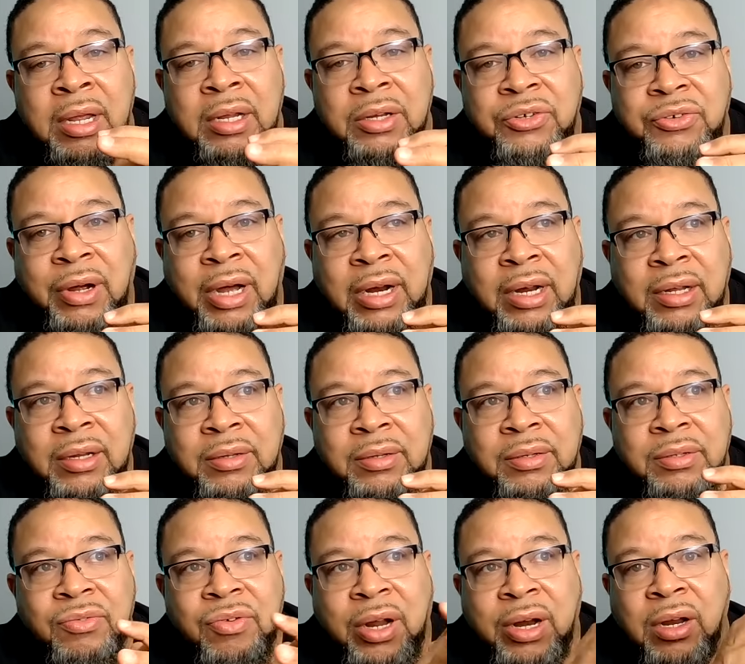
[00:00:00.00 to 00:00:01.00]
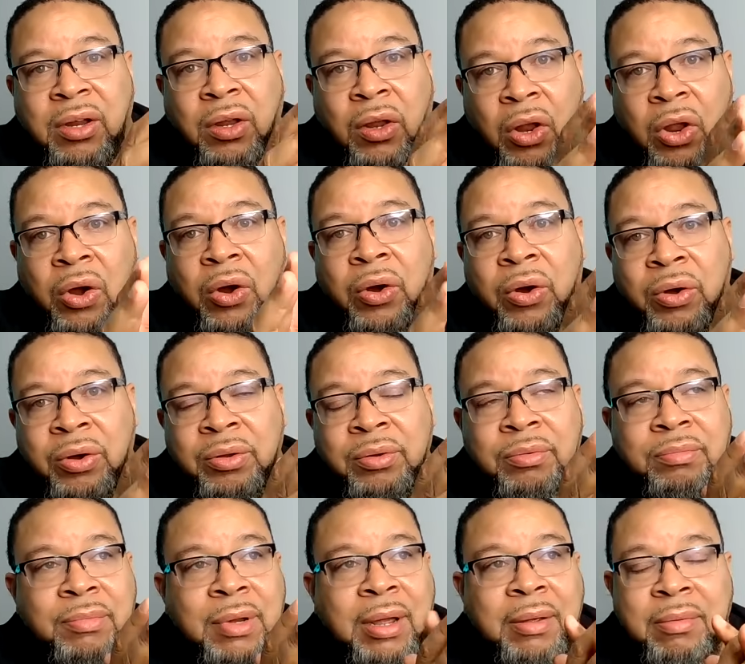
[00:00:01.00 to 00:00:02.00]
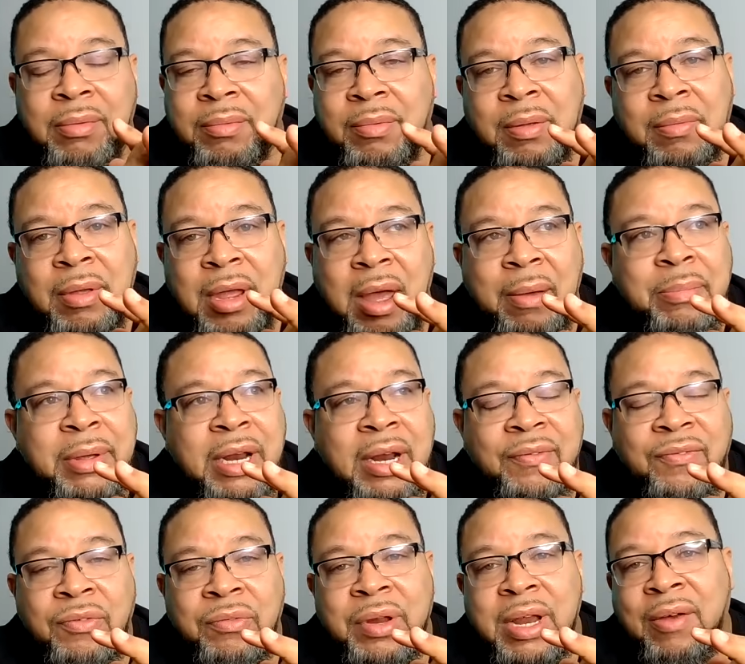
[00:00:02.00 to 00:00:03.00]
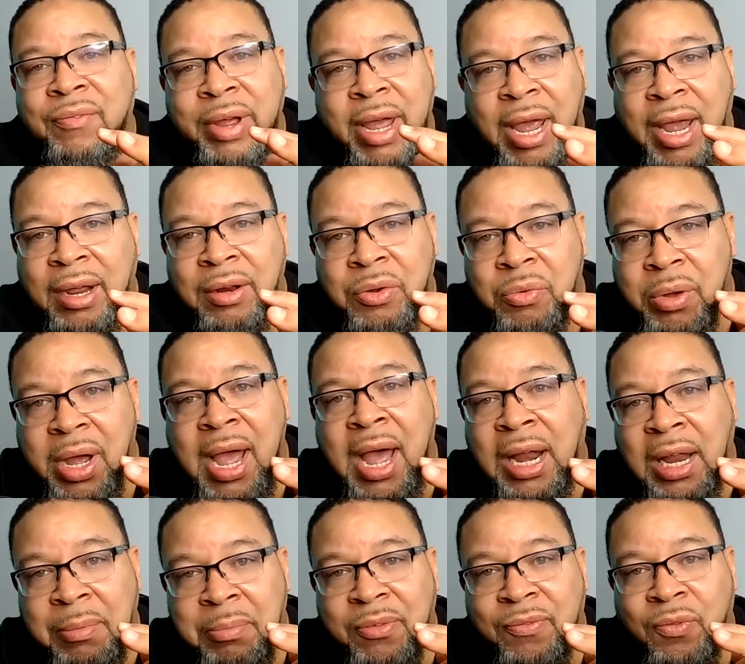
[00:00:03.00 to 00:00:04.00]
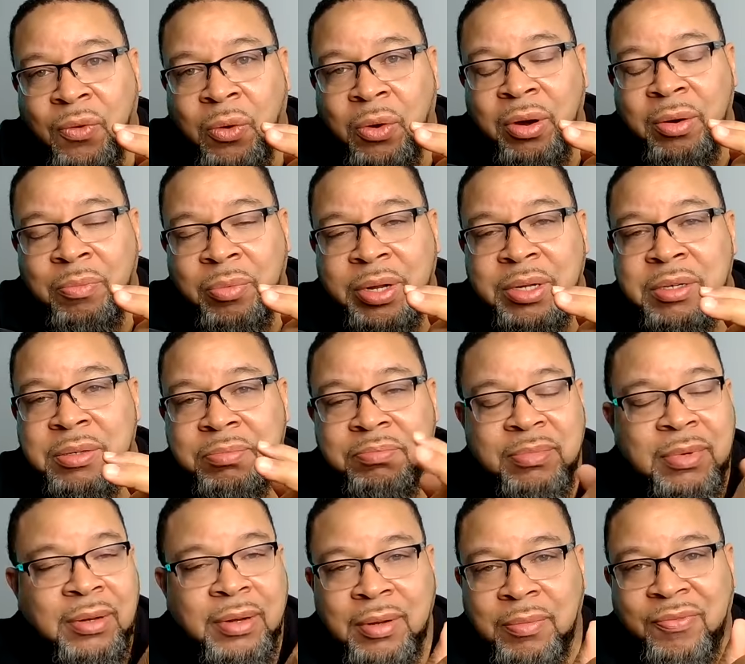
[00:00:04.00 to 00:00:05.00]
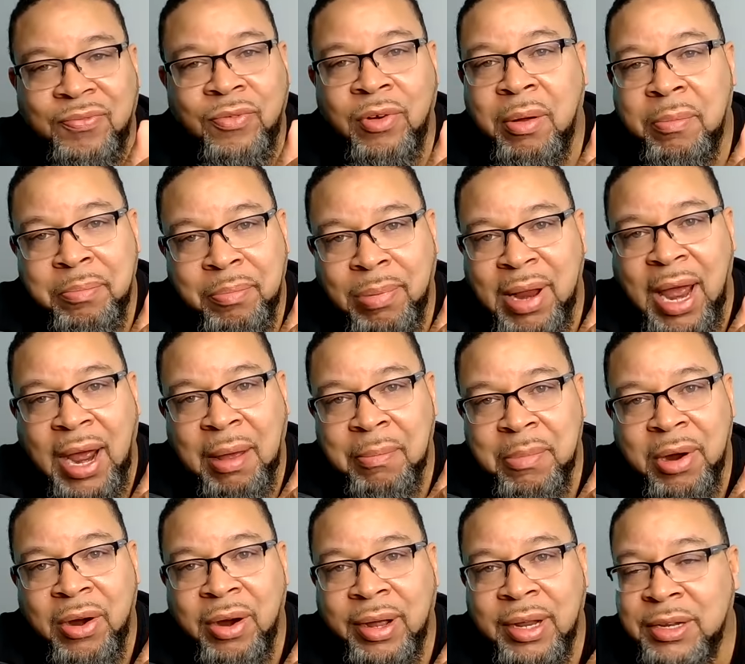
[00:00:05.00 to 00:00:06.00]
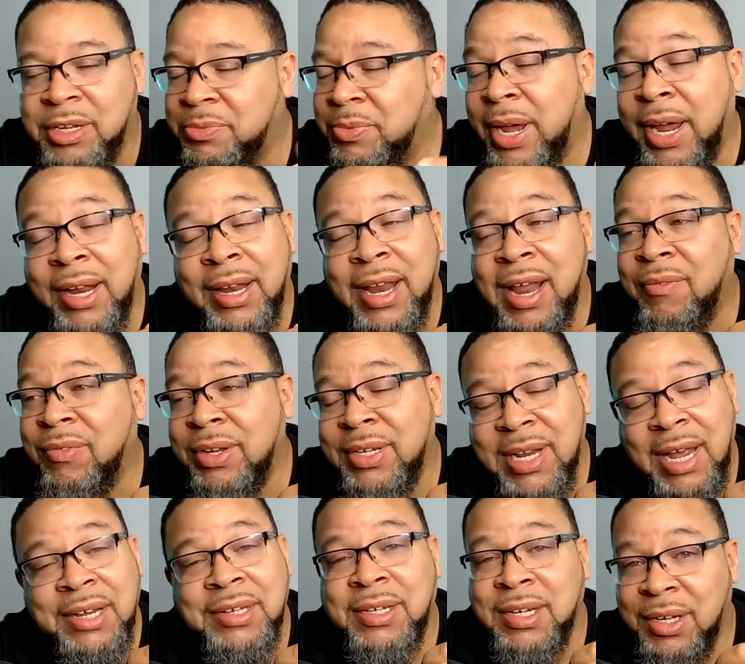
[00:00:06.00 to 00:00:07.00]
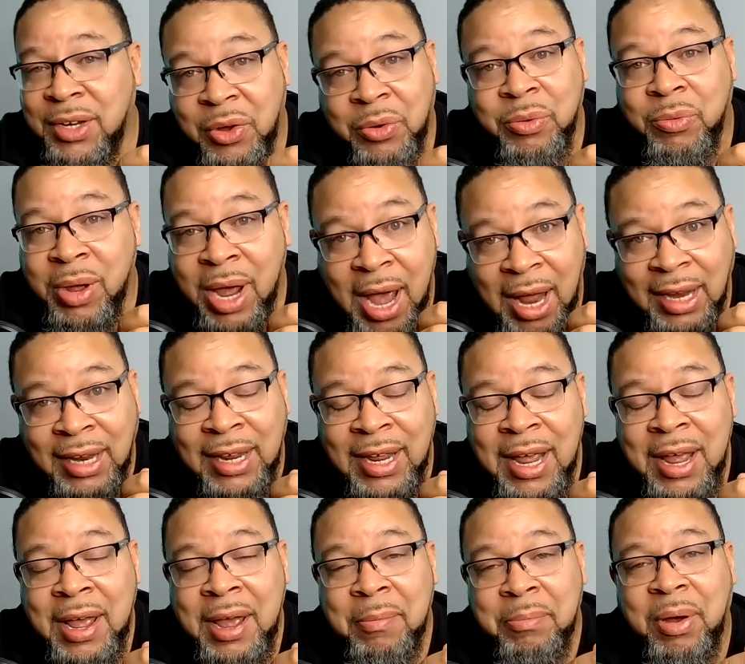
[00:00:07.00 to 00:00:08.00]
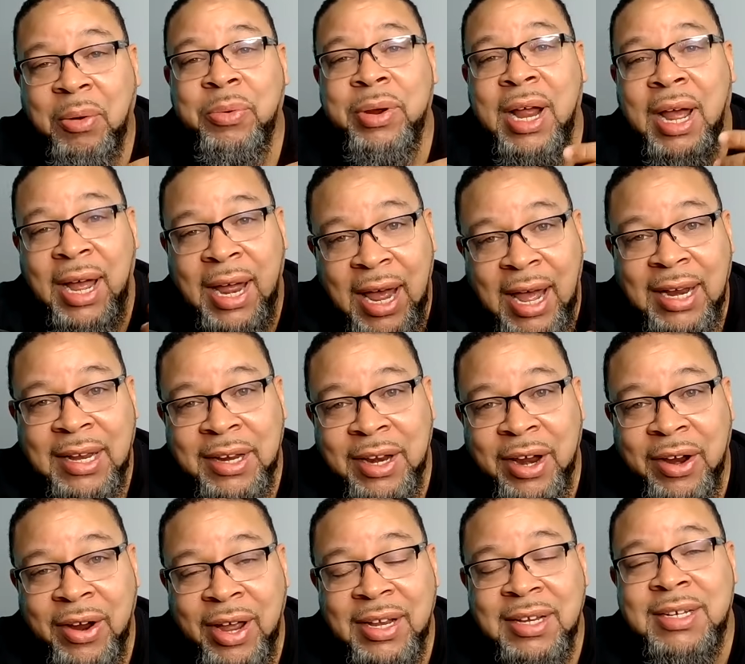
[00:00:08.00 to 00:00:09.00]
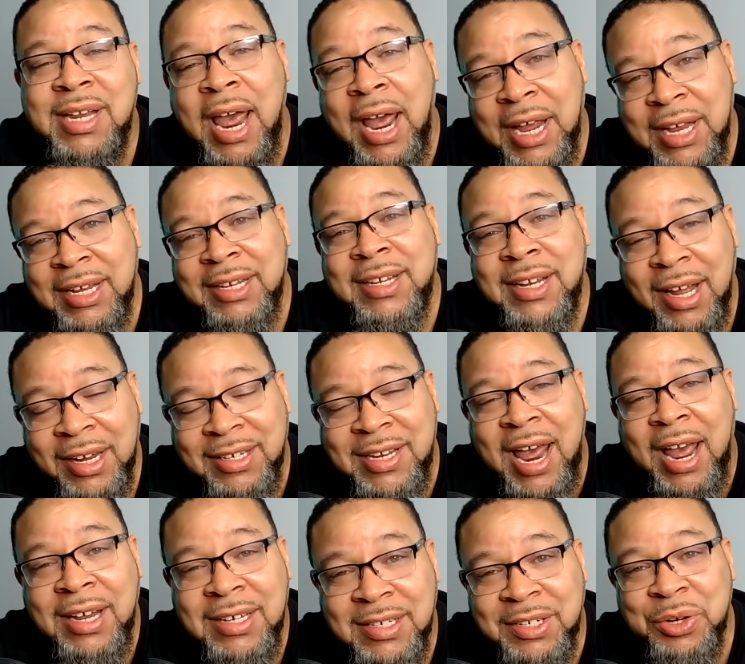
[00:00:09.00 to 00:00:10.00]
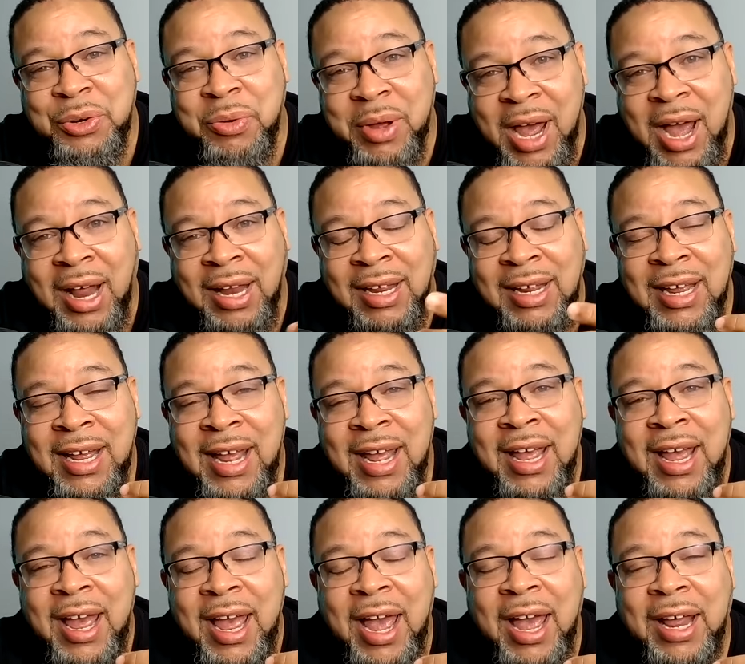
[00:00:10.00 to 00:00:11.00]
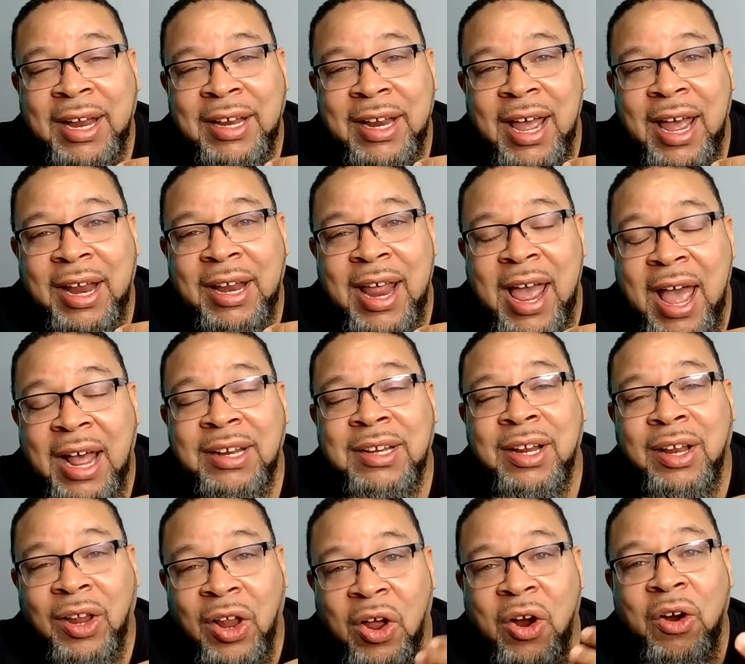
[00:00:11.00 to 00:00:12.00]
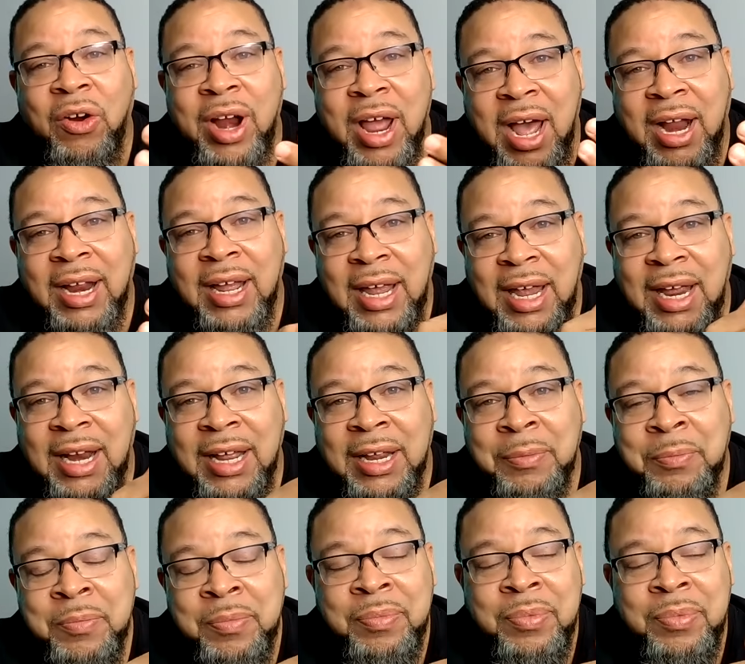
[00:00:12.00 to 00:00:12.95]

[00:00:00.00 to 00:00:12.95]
Try to learn. I mean, if you never ate ugali before, which for Black Americans, we ain't never tasted no ugali. But when I got there and tasted ugali and had to learn how to eat it,